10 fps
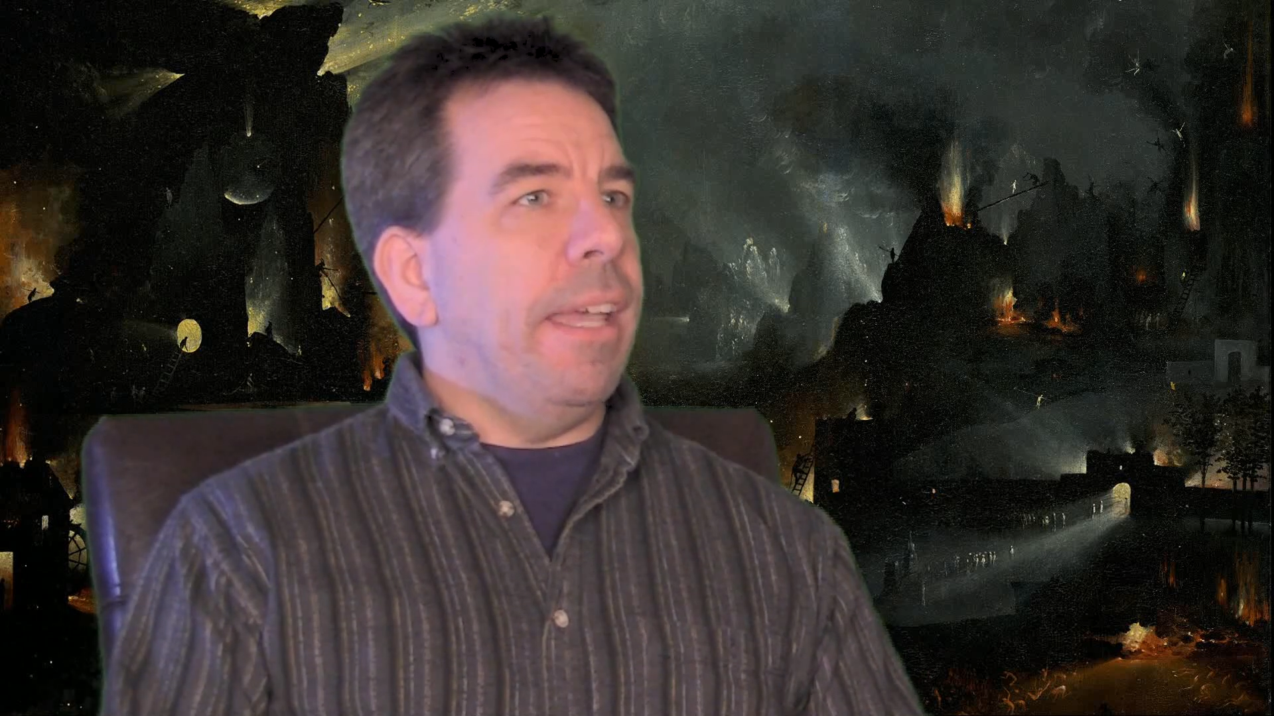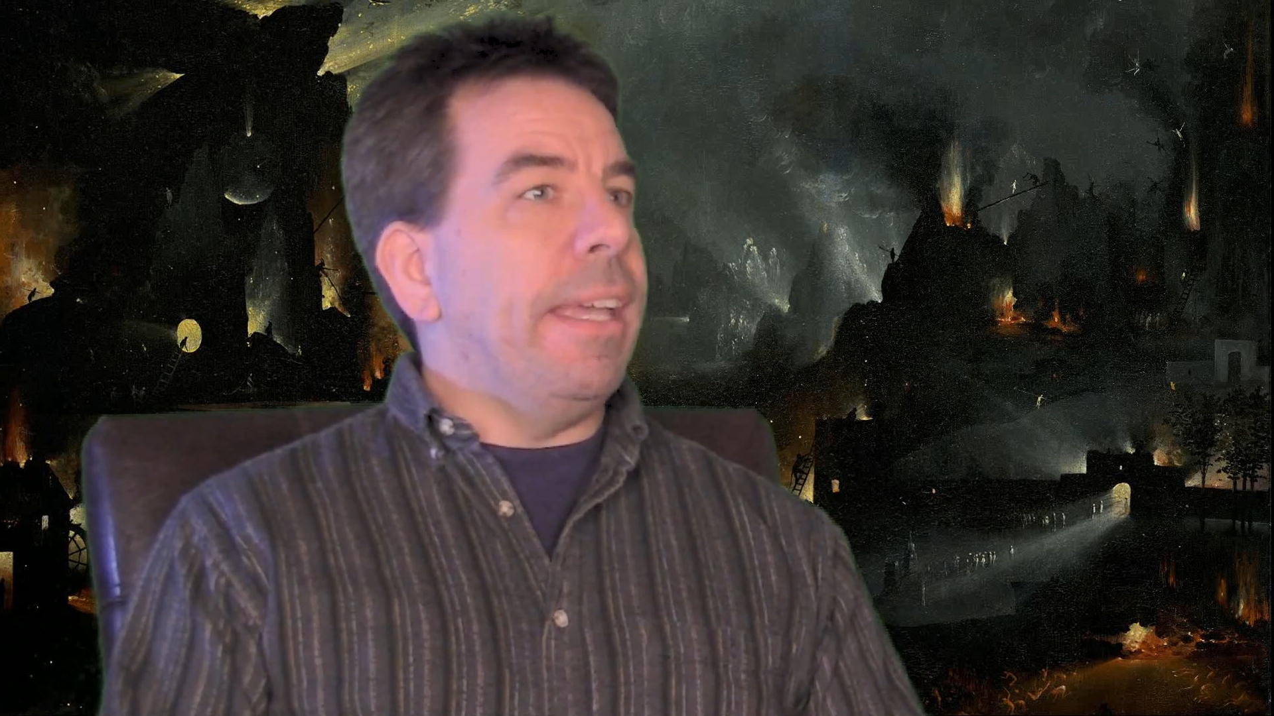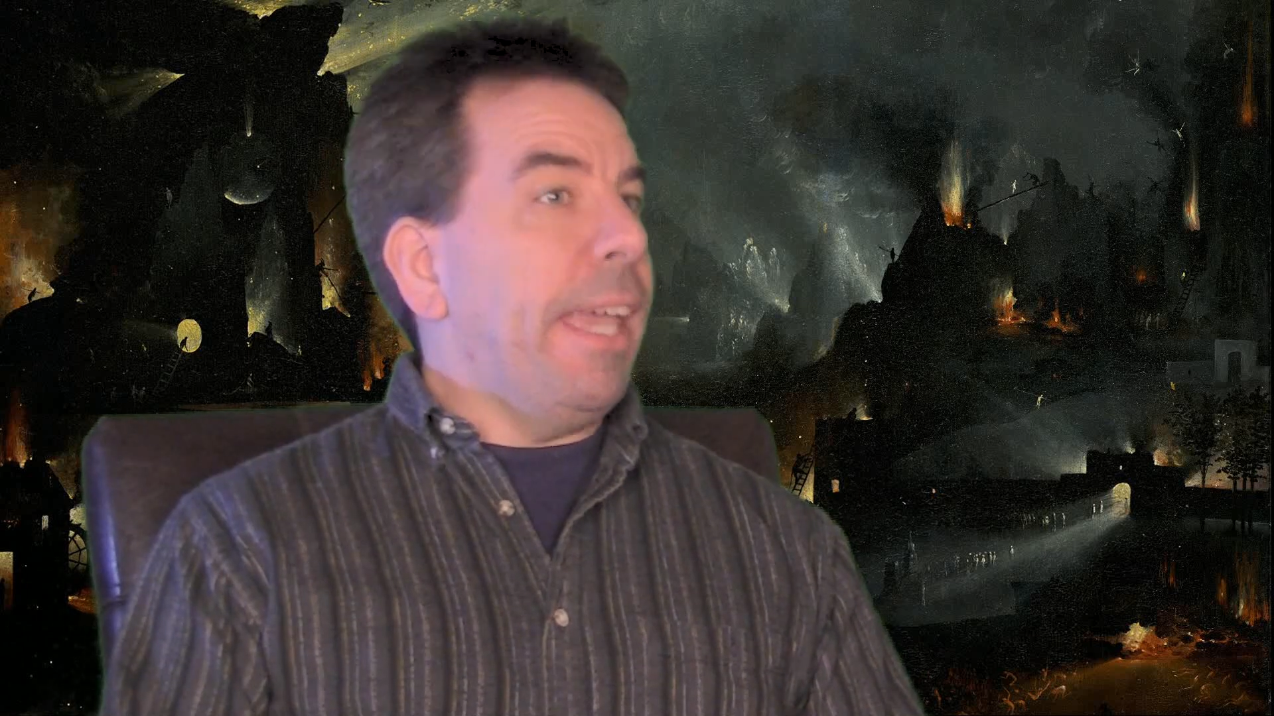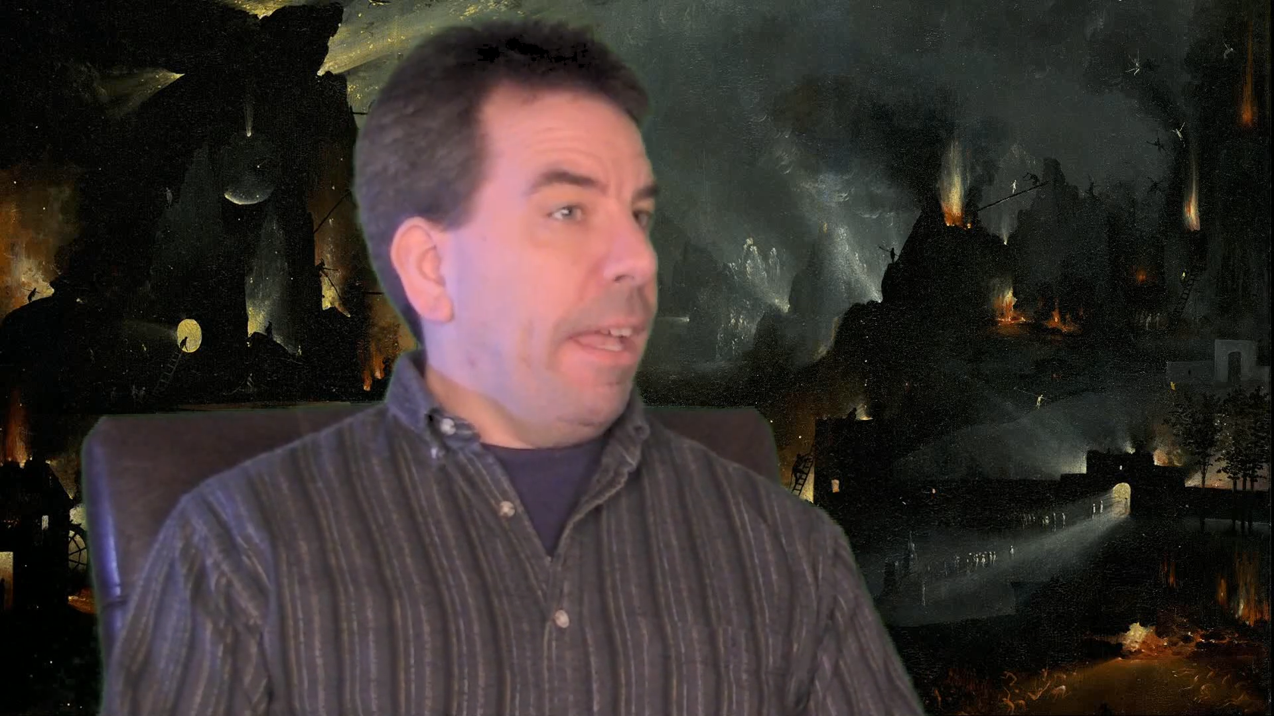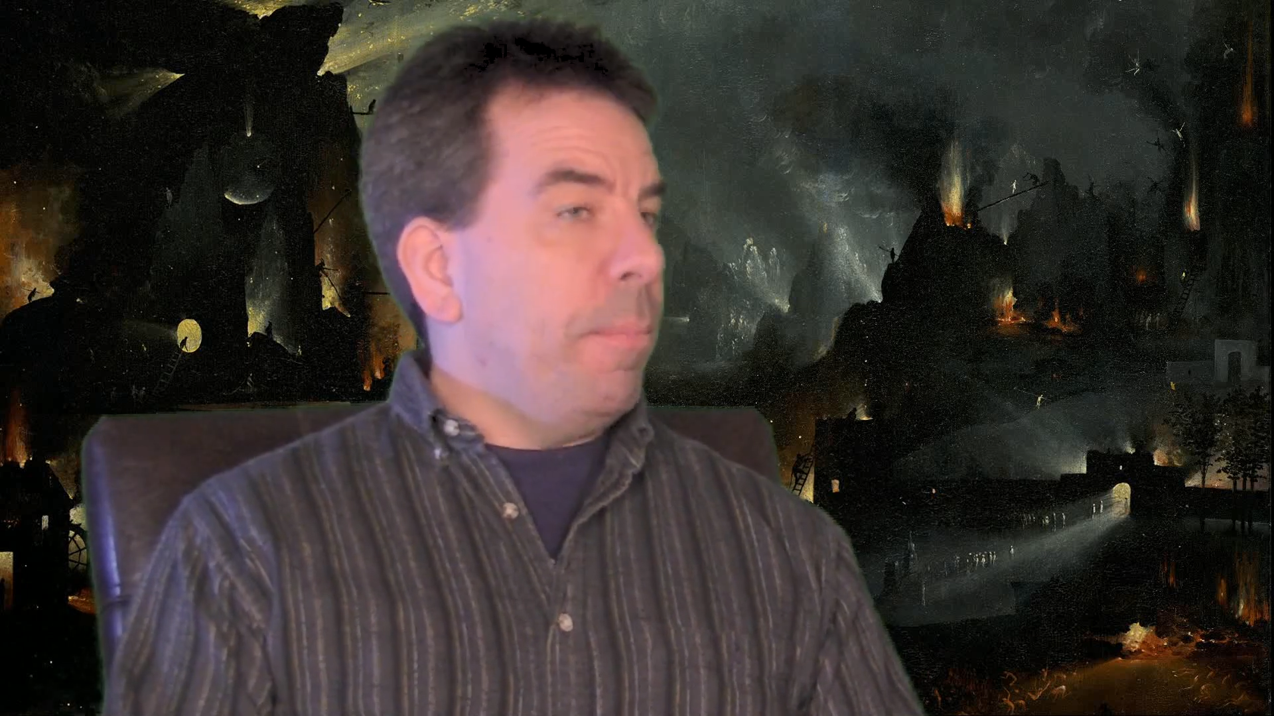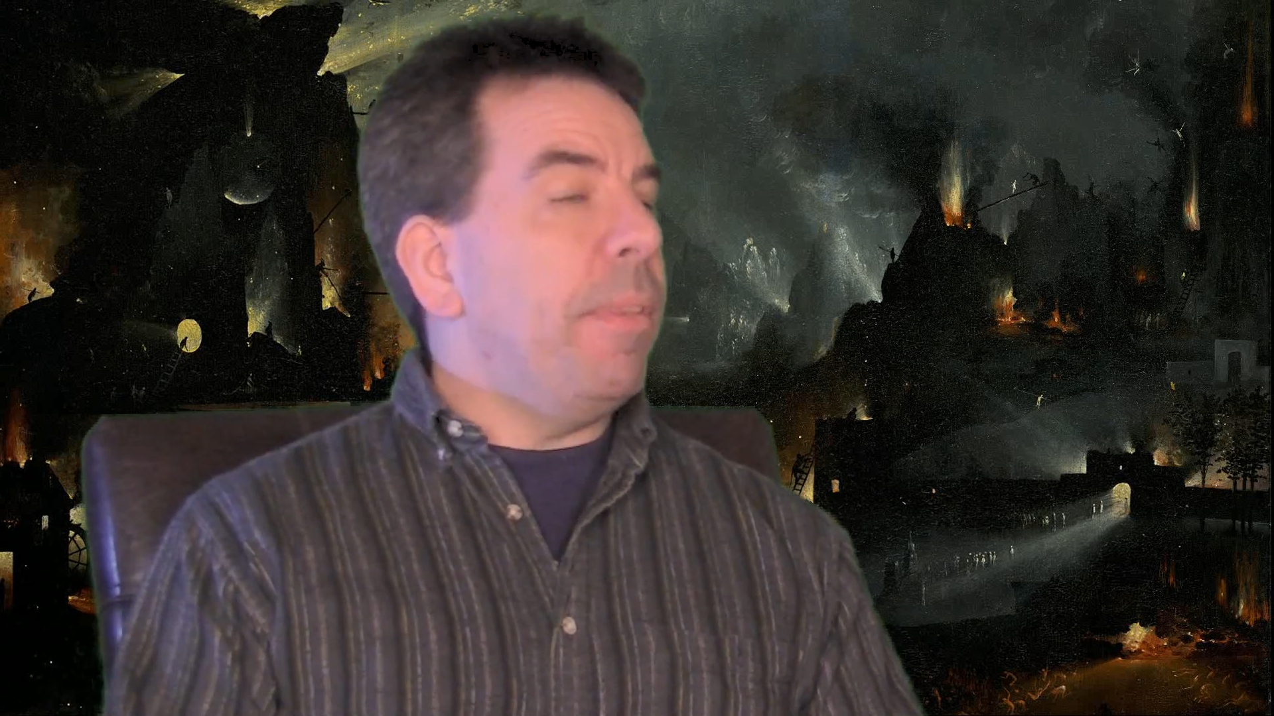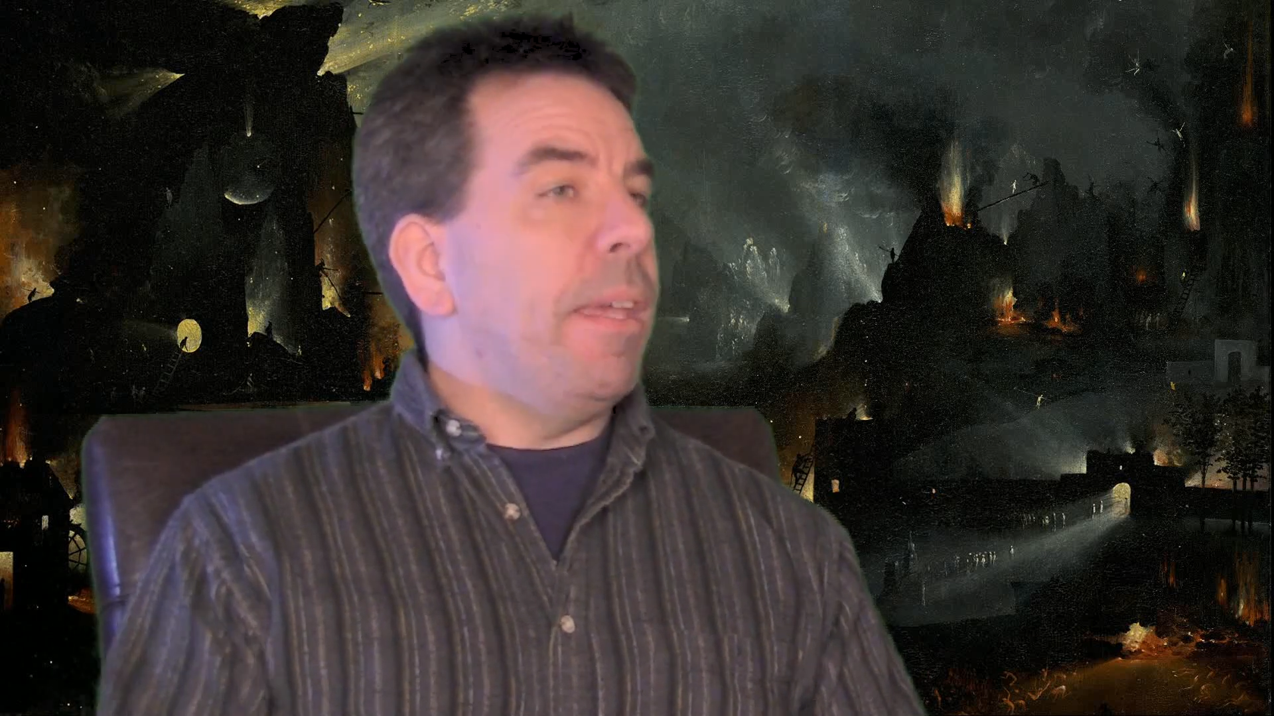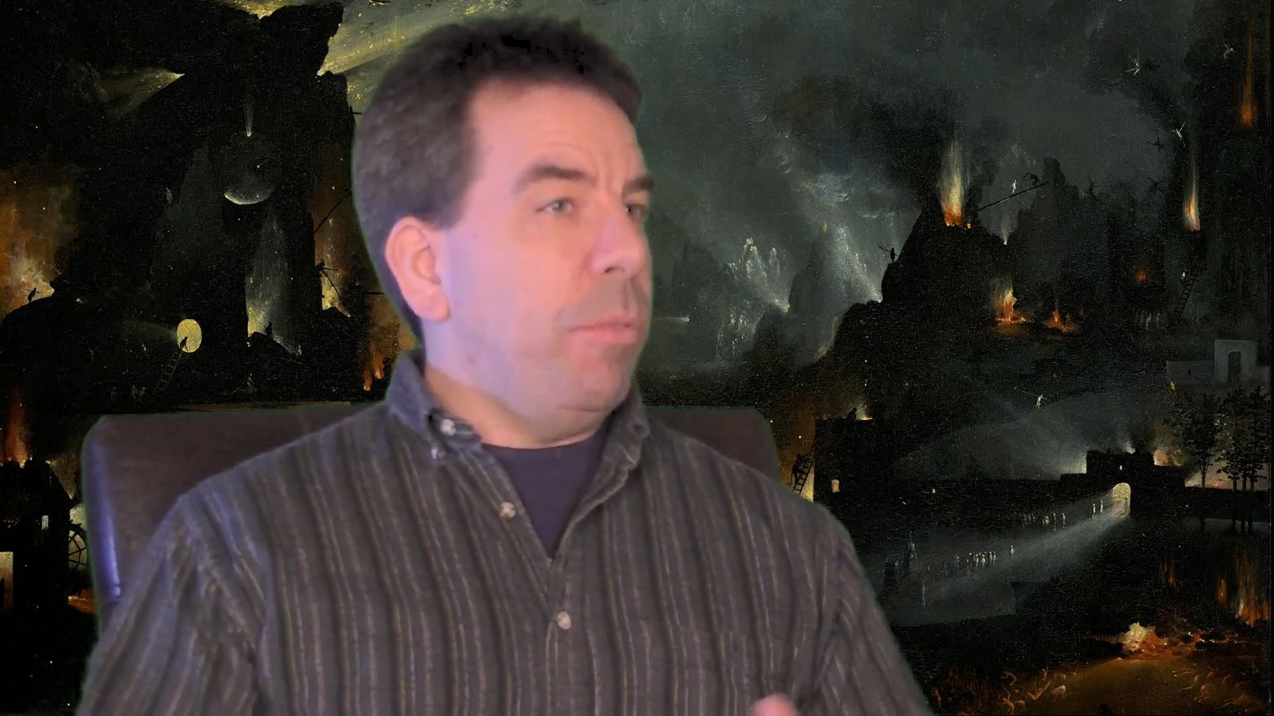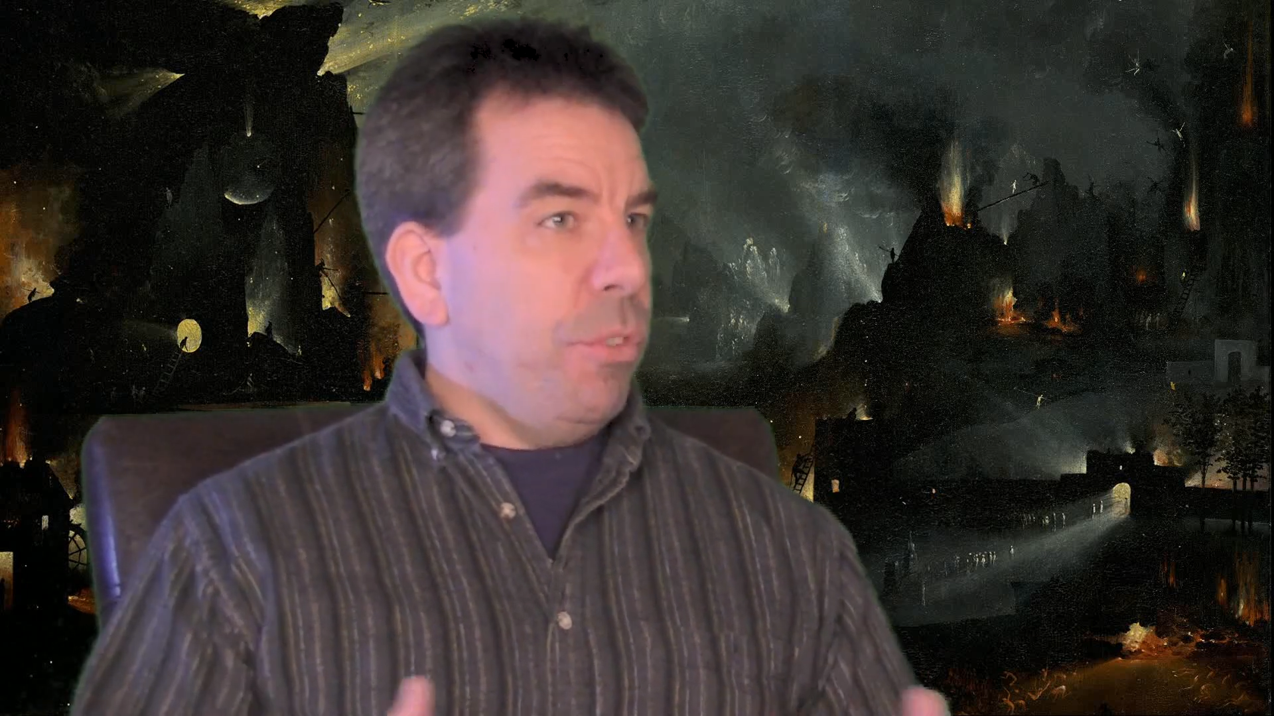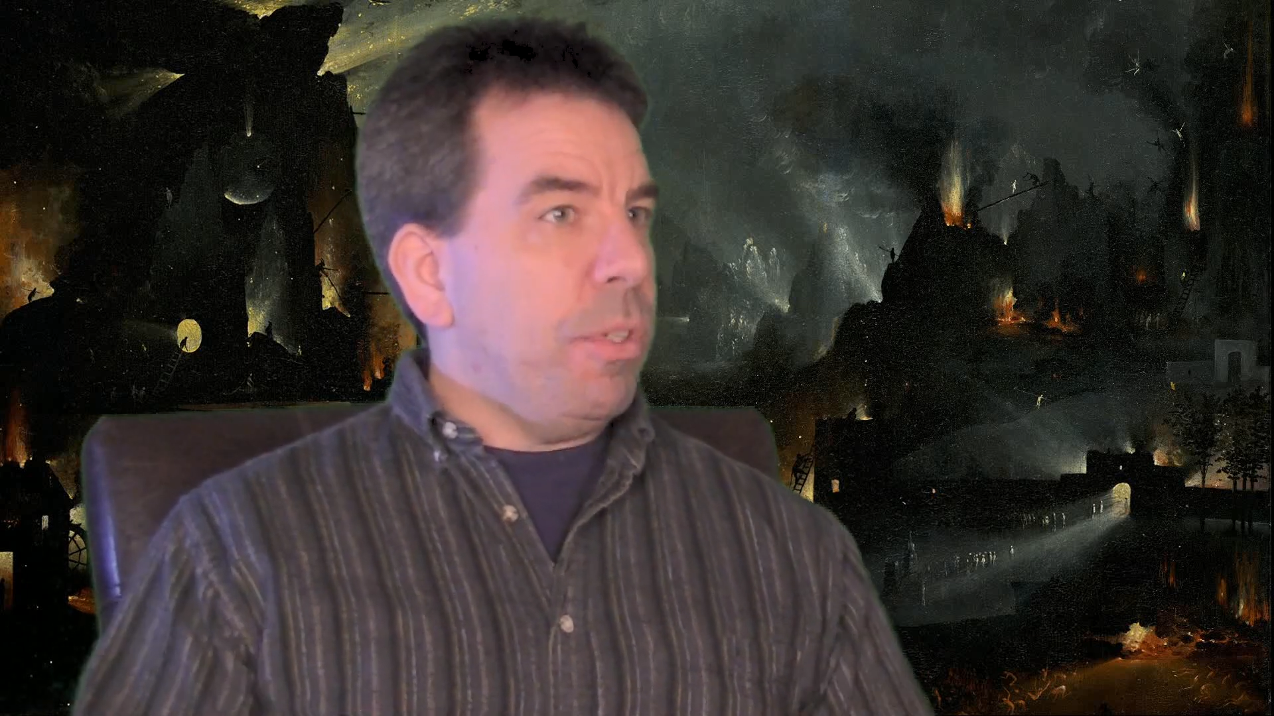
again, they do